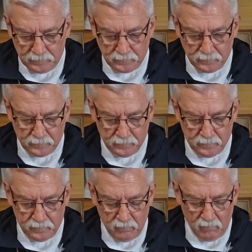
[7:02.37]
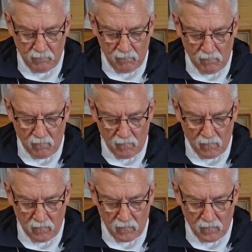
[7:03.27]

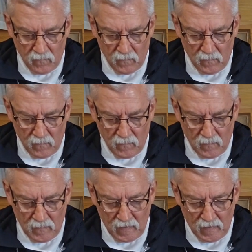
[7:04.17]
No one is speaking in this clip.